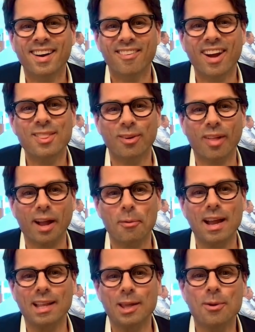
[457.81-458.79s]
Right. They're like,
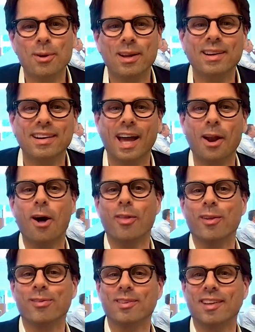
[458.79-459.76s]
wait, you can get all
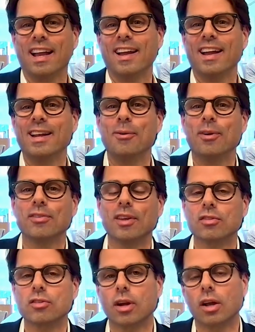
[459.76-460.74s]
this data into a
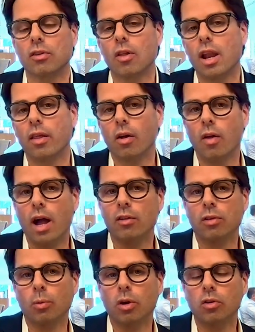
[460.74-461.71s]
system. Because a lot of the clients that we're